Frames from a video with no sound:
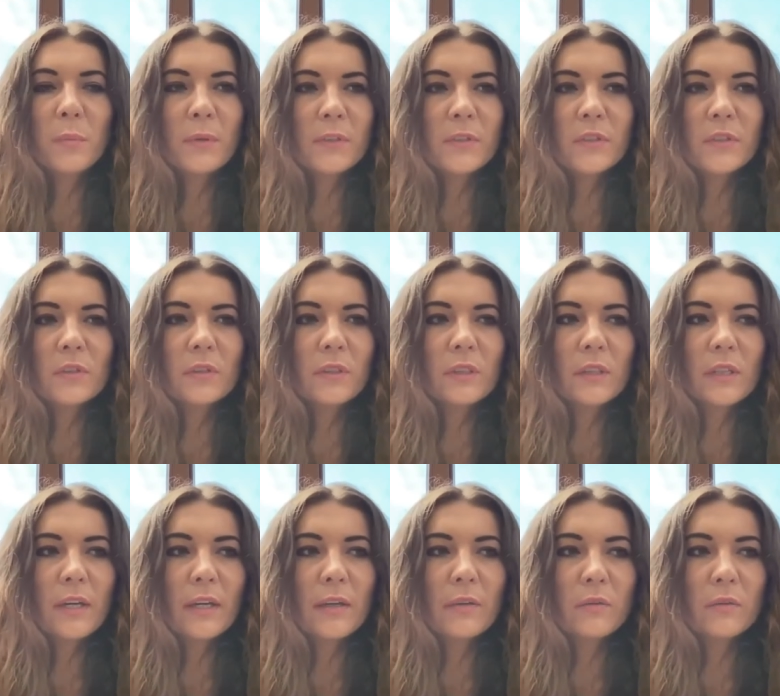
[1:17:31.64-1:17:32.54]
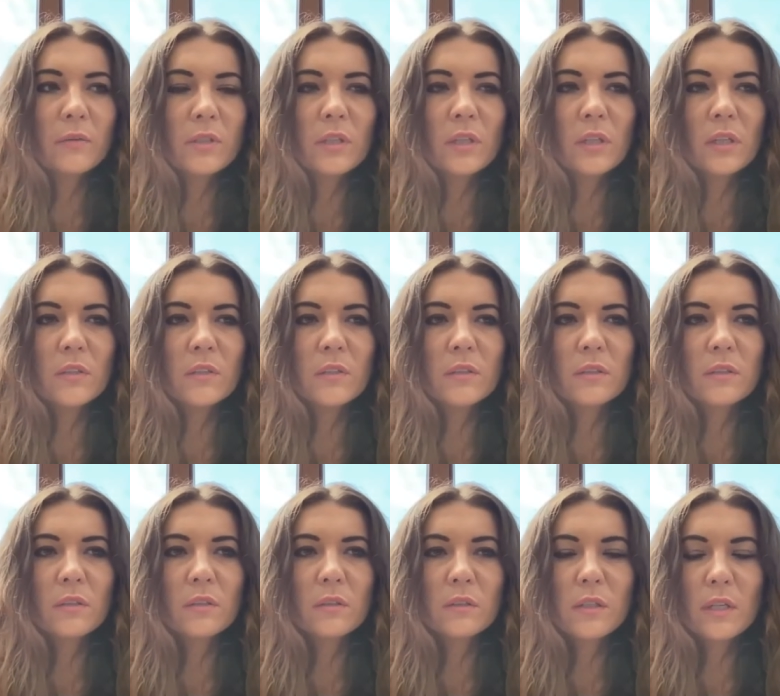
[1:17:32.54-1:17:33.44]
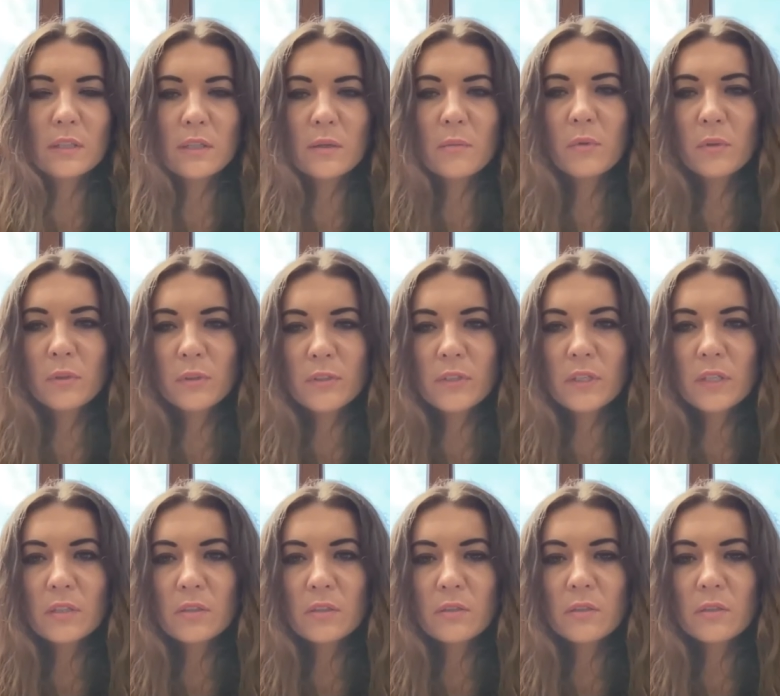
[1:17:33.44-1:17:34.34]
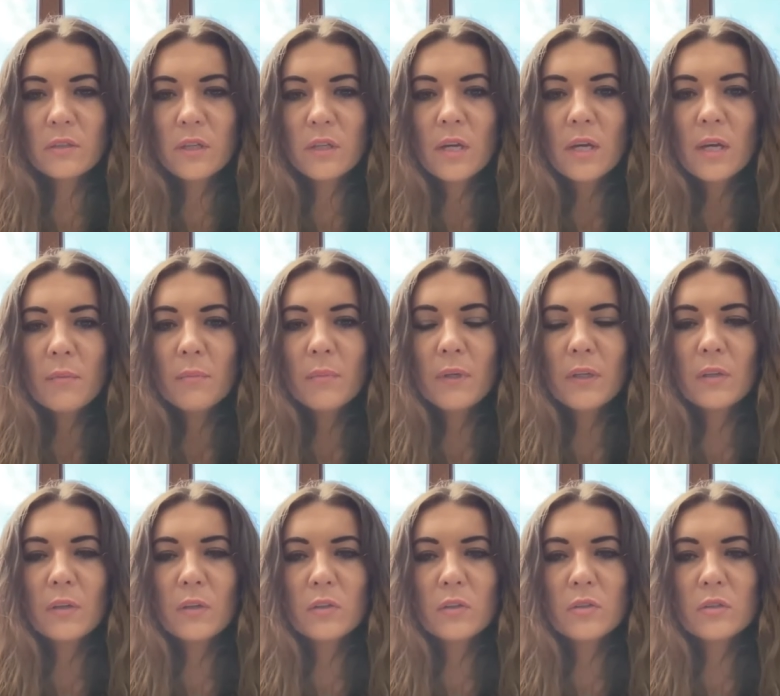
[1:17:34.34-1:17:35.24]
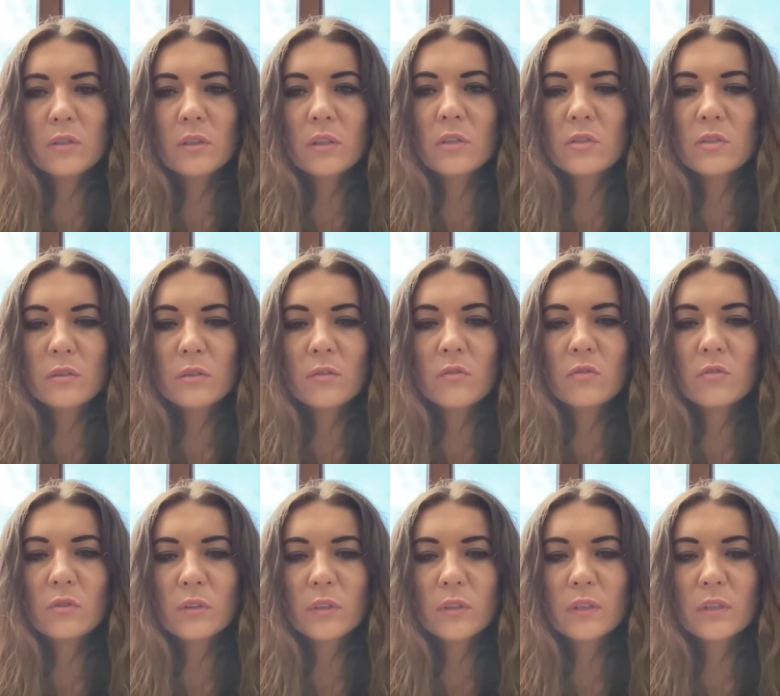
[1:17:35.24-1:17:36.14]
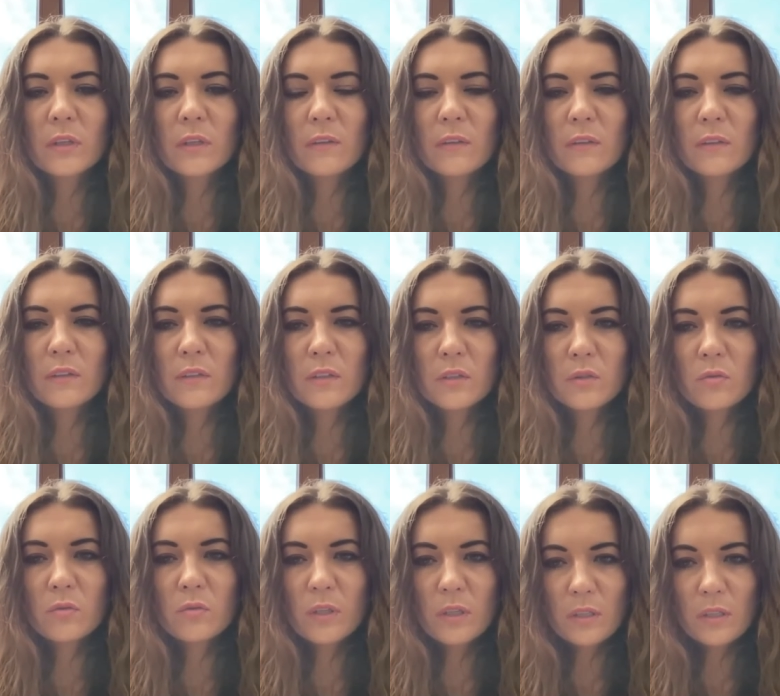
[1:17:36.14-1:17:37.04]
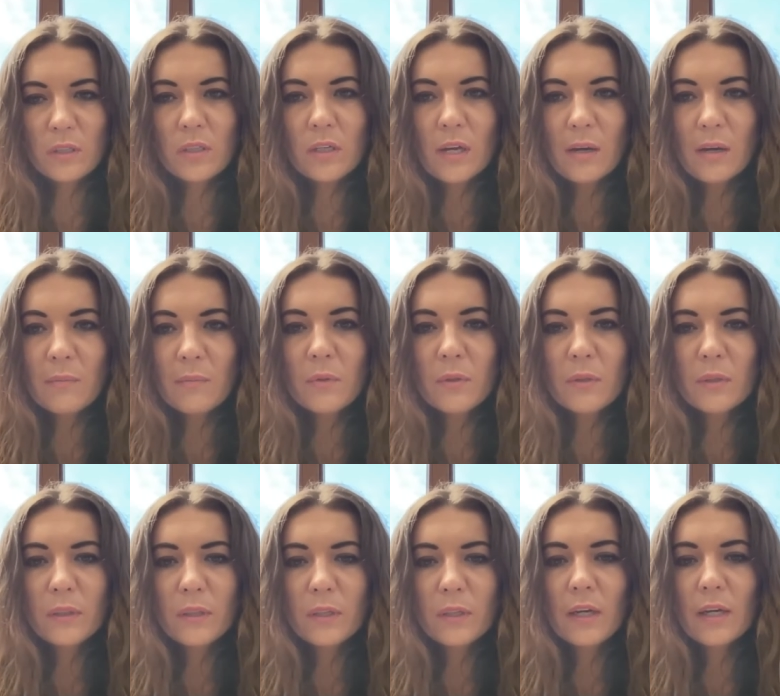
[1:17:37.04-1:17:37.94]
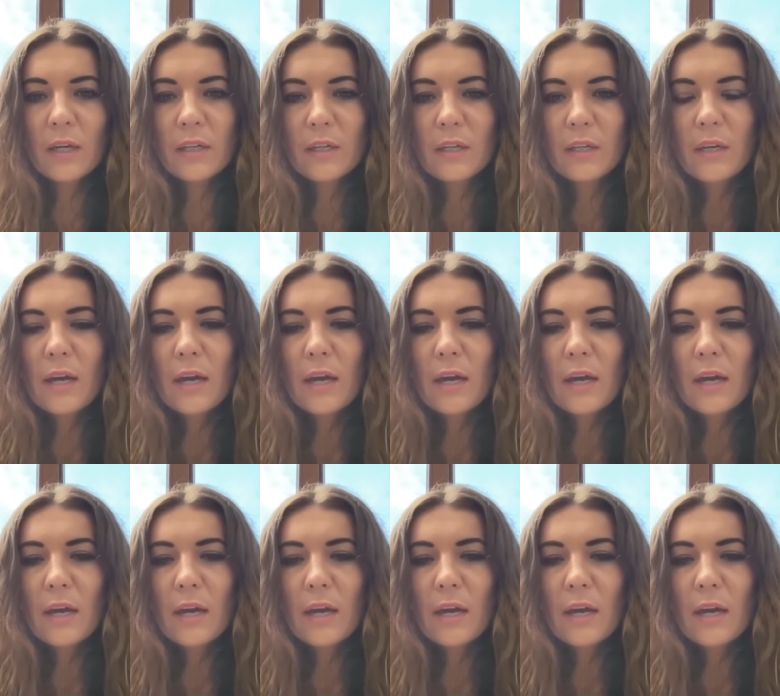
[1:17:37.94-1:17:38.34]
personally, I would say it's a data boxes because it's not really that easy to set it up. Yeah.